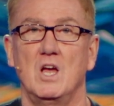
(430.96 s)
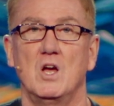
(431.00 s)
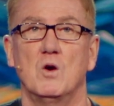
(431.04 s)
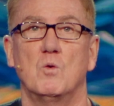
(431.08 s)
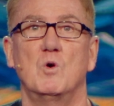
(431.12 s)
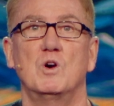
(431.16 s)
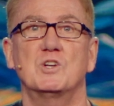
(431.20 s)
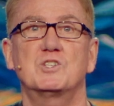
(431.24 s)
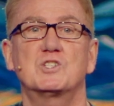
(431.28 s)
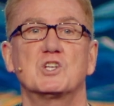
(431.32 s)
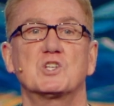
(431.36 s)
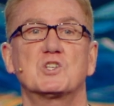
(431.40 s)

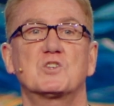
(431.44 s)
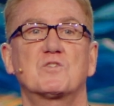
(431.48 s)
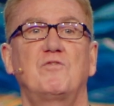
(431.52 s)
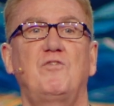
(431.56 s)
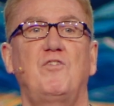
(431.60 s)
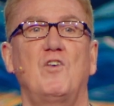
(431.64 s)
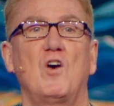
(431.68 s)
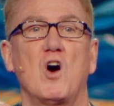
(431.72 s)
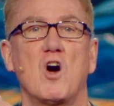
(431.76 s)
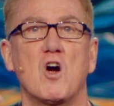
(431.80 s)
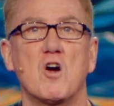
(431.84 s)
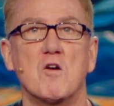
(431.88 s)
which is
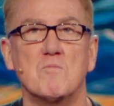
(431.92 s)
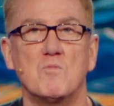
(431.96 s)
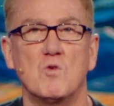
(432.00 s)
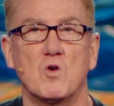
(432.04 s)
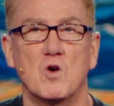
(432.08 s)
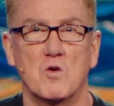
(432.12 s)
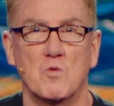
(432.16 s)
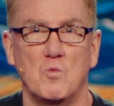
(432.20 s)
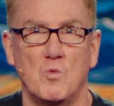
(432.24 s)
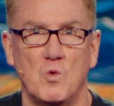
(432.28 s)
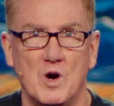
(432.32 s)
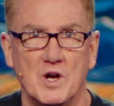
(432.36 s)
far
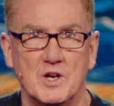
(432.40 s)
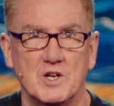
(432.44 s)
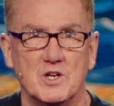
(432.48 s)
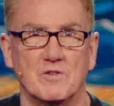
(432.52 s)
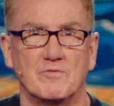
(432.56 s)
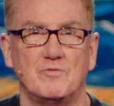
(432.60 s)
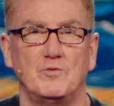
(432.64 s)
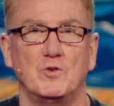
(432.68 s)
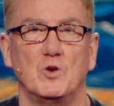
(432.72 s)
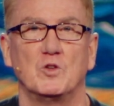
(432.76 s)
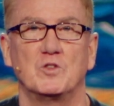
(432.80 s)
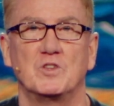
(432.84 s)
more
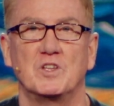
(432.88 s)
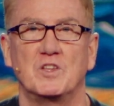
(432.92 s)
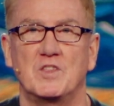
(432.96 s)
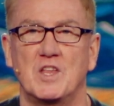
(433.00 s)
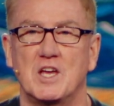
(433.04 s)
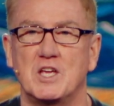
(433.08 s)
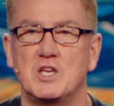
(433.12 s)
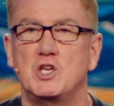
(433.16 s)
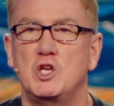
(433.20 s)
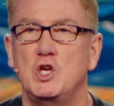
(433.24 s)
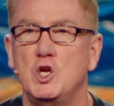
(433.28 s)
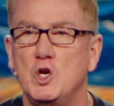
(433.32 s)
wonderful than
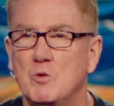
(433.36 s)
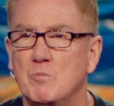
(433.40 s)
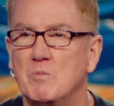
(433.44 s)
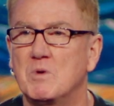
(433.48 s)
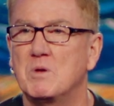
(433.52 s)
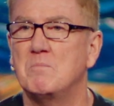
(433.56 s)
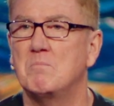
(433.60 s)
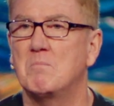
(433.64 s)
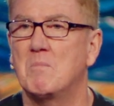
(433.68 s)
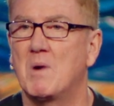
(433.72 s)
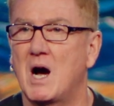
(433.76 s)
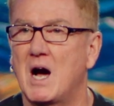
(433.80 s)
the
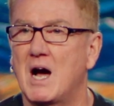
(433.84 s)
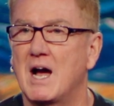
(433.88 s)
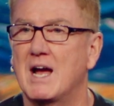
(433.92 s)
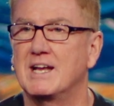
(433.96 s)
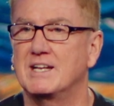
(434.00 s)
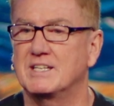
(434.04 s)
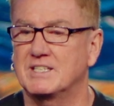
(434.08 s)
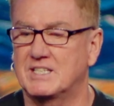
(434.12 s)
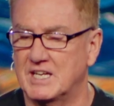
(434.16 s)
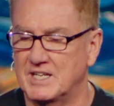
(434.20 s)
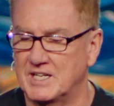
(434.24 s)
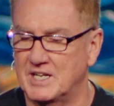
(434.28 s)
human
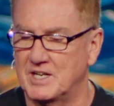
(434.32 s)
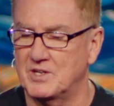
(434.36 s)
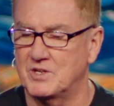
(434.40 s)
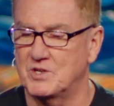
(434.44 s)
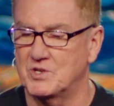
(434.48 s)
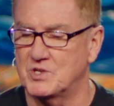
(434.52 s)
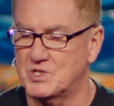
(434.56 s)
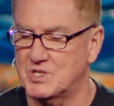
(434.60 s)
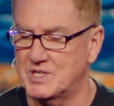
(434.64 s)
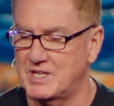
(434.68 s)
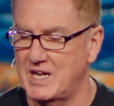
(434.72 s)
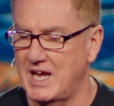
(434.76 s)
mind can
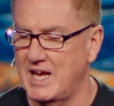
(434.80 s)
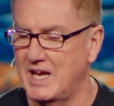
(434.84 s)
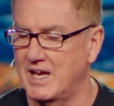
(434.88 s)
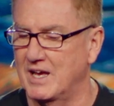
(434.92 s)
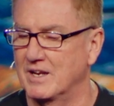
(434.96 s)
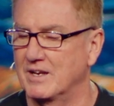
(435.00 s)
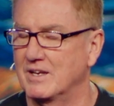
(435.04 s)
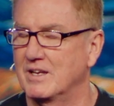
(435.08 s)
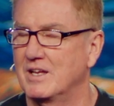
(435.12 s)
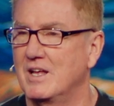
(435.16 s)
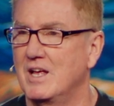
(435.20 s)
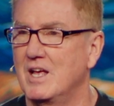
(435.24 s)

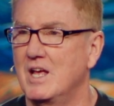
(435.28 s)
understand.